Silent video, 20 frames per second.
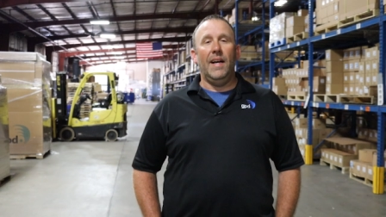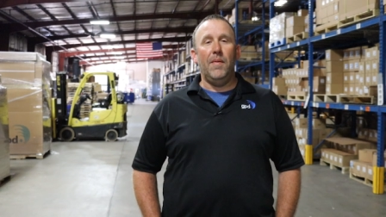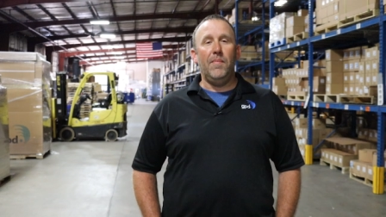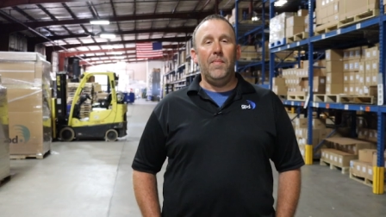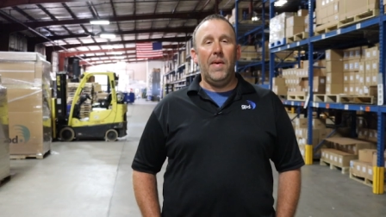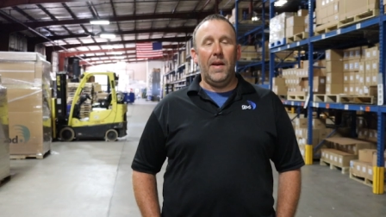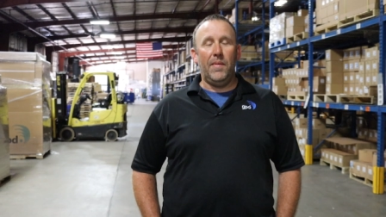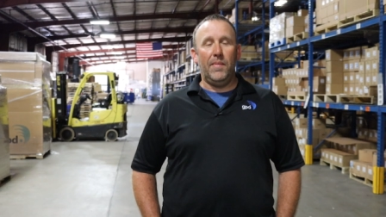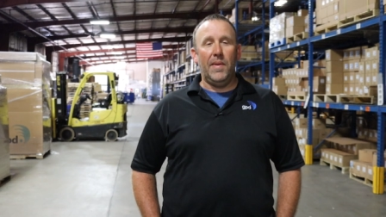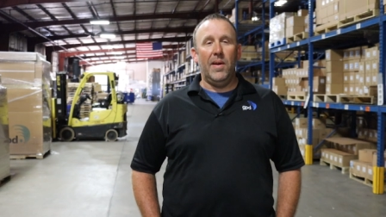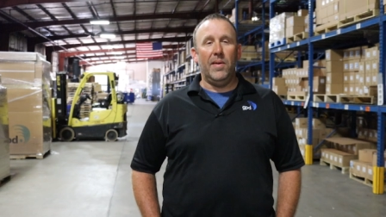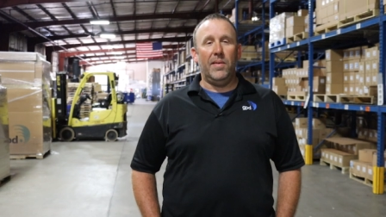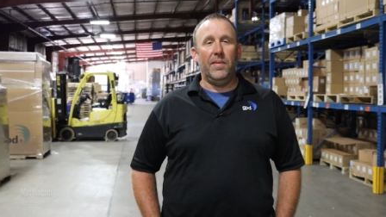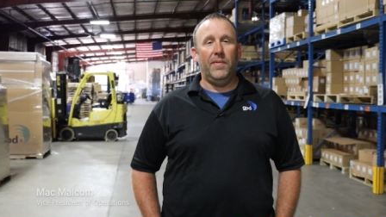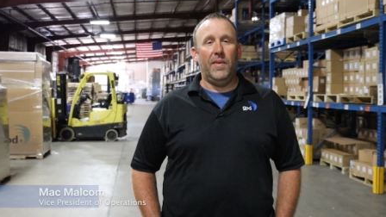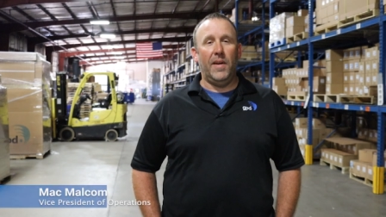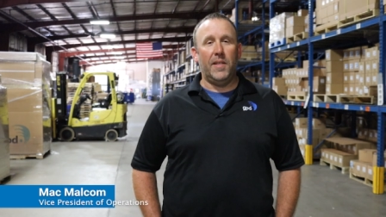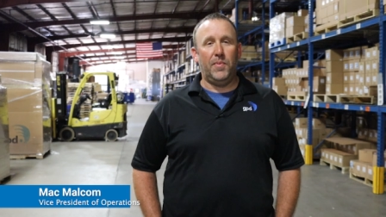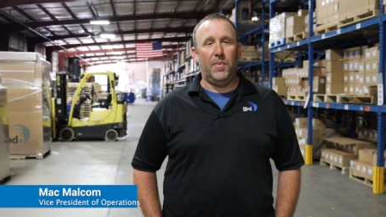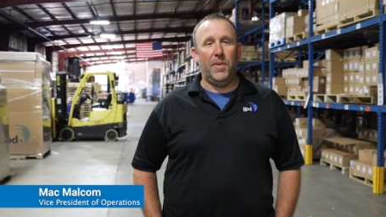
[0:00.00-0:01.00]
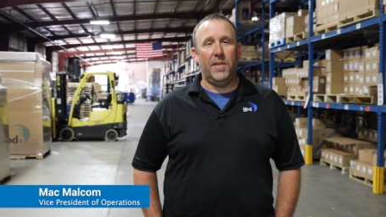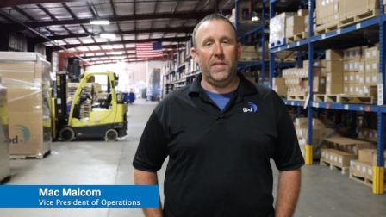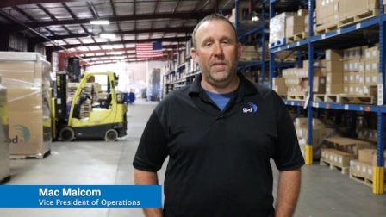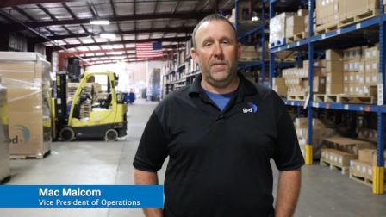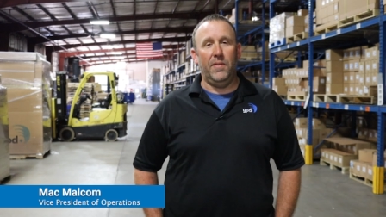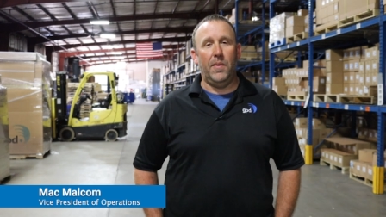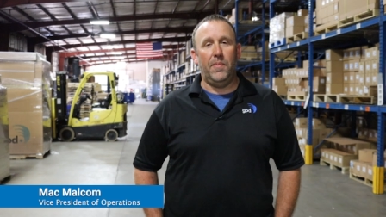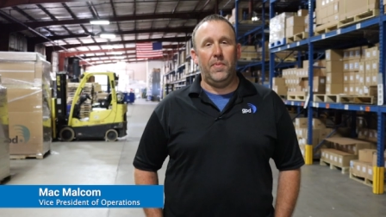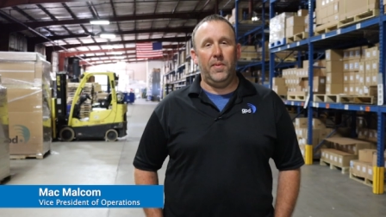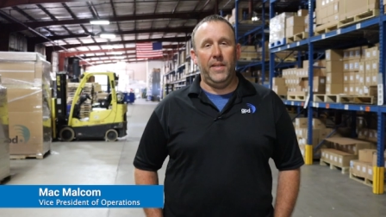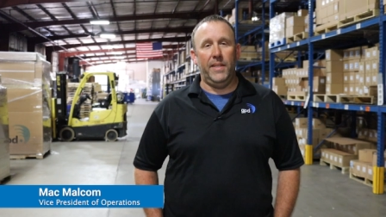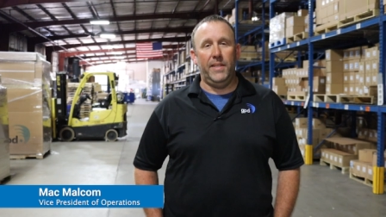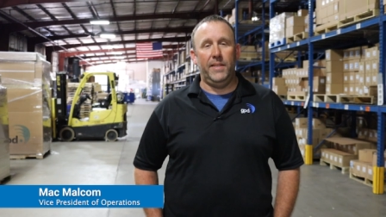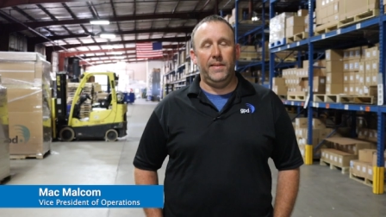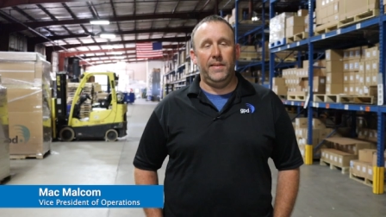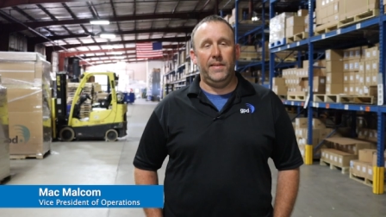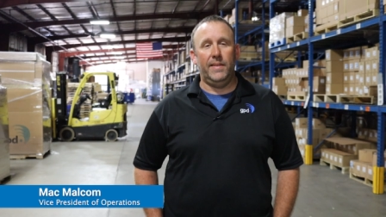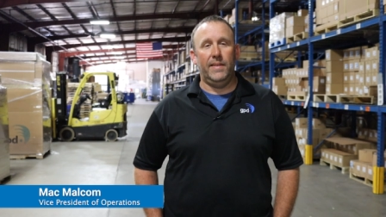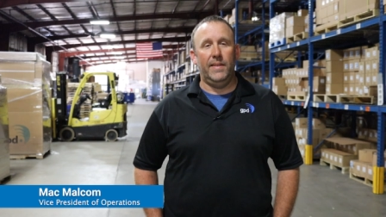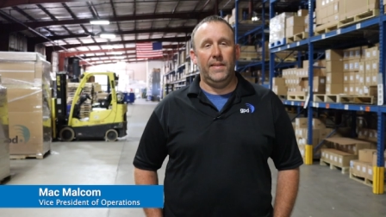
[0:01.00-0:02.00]
I'm Mac Malcolm, Vice President of
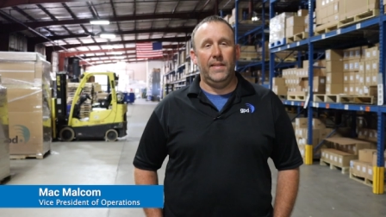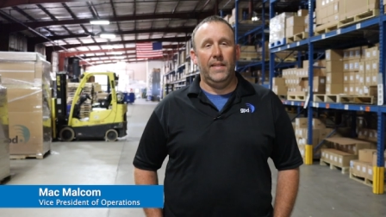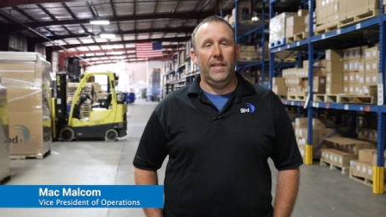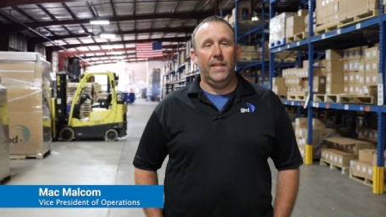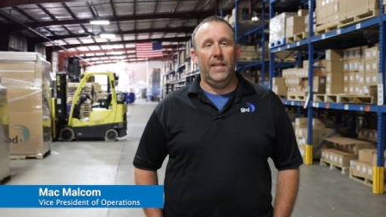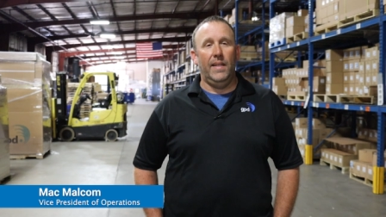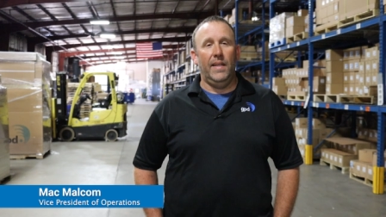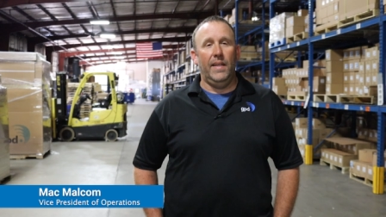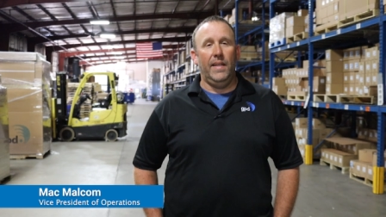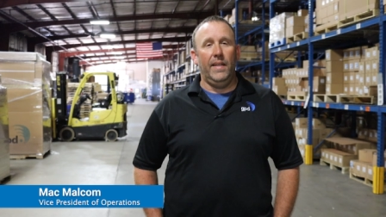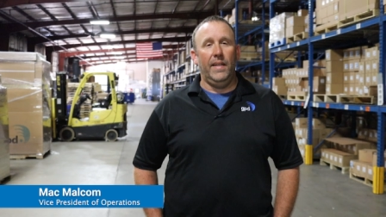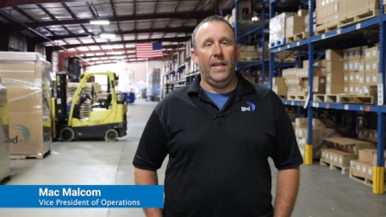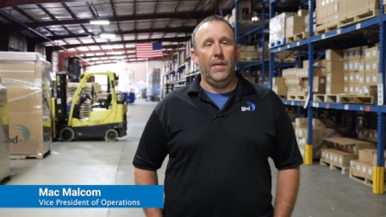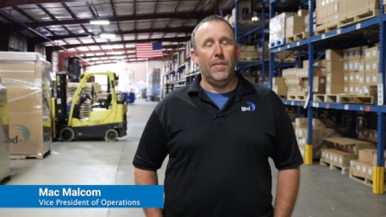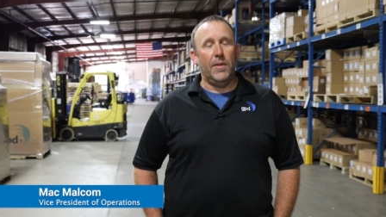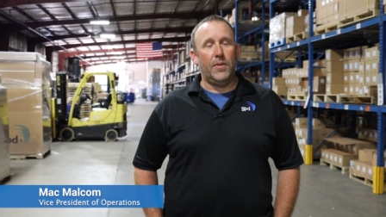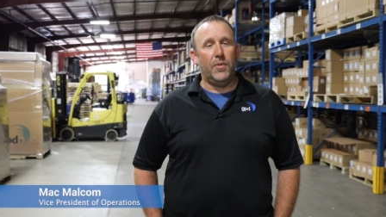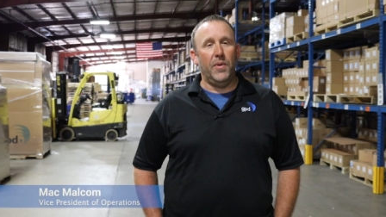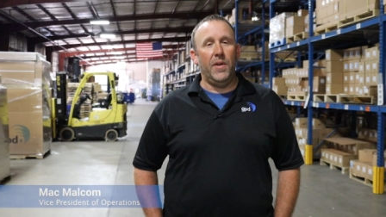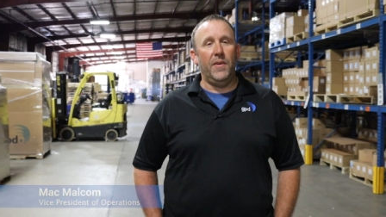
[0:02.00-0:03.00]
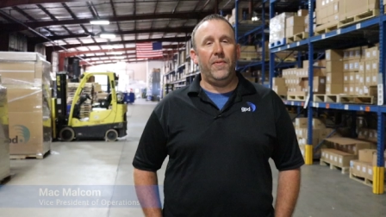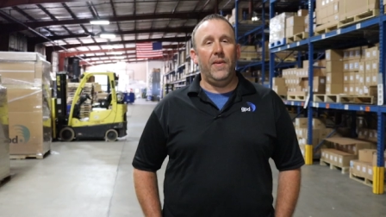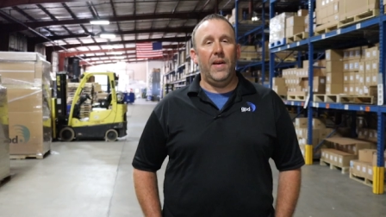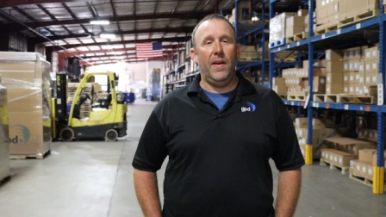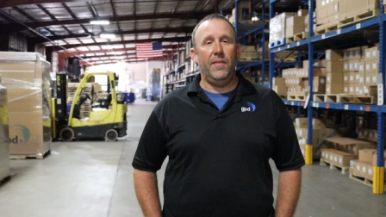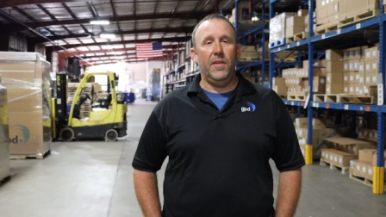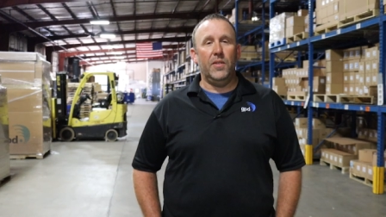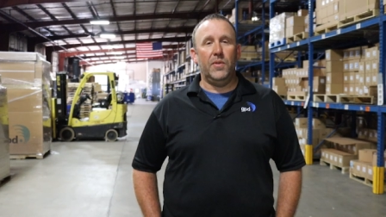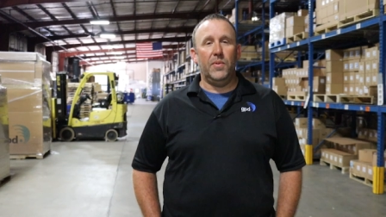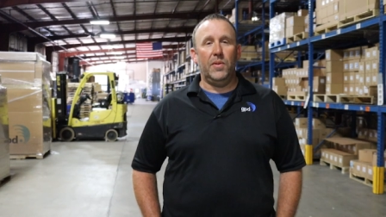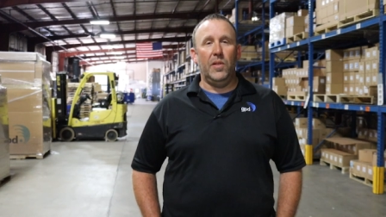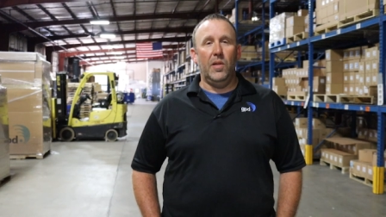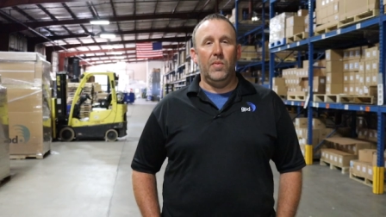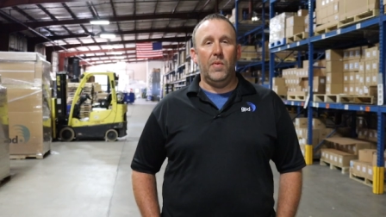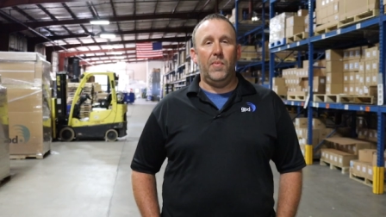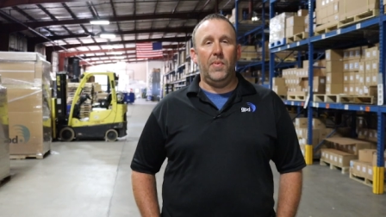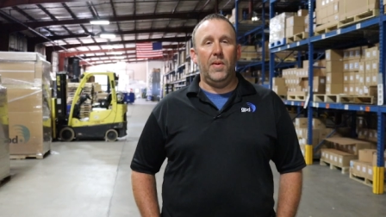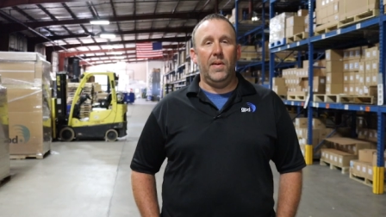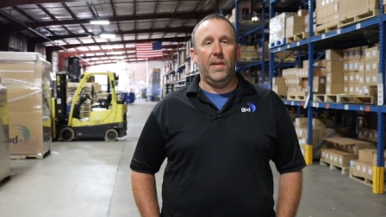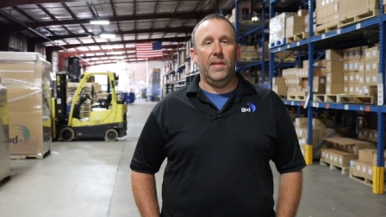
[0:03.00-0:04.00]
Operations. In my 25 years with
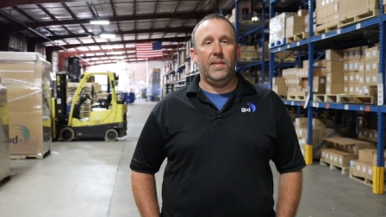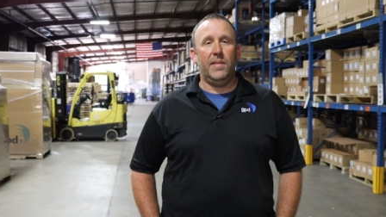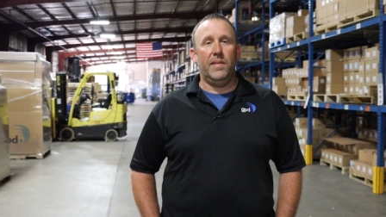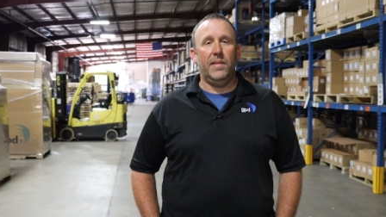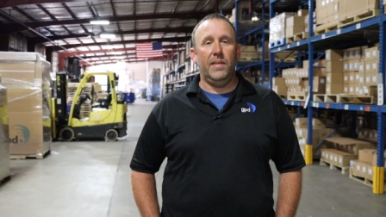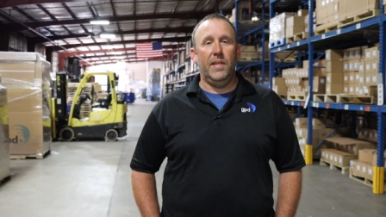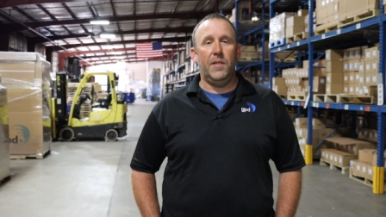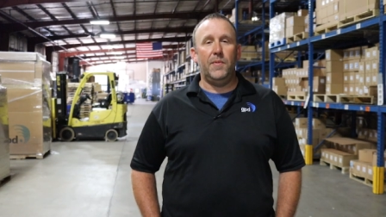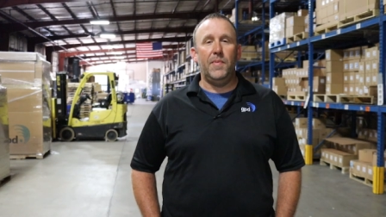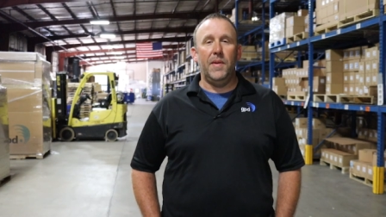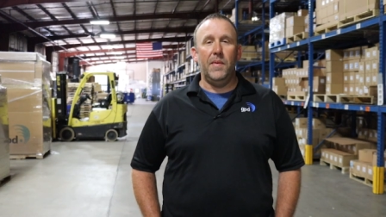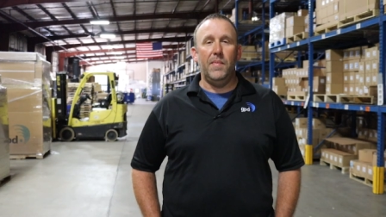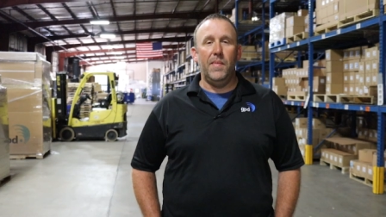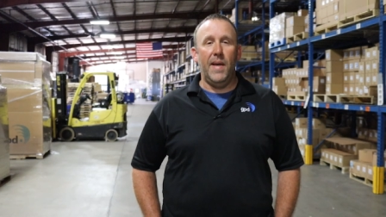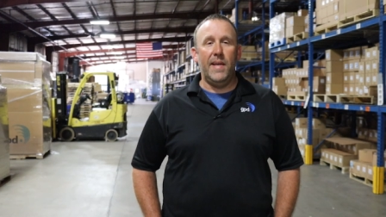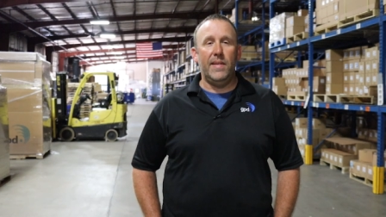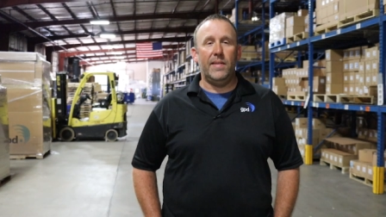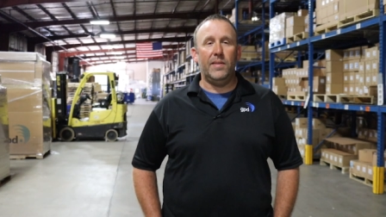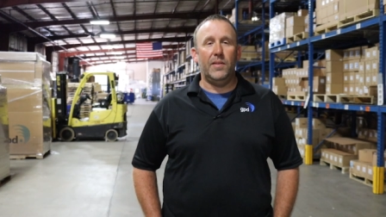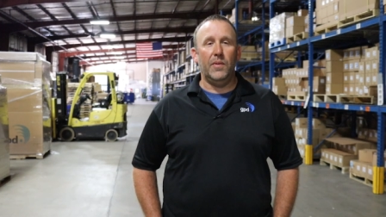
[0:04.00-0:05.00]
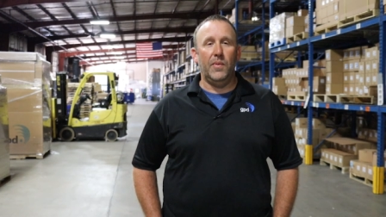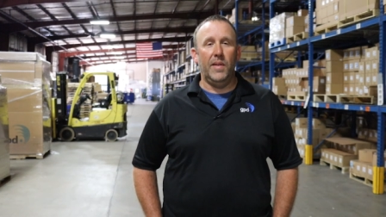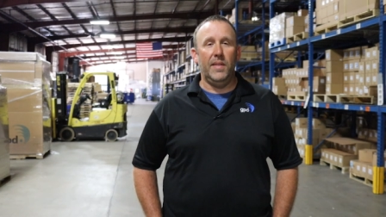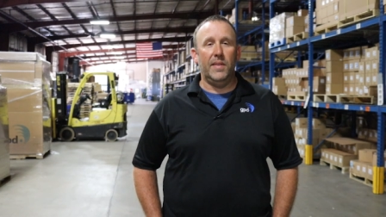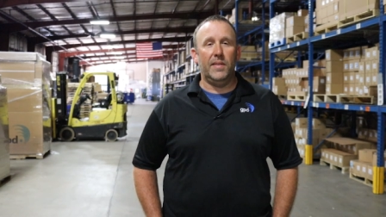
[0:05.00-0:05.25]
Global Parts, it's been amazing to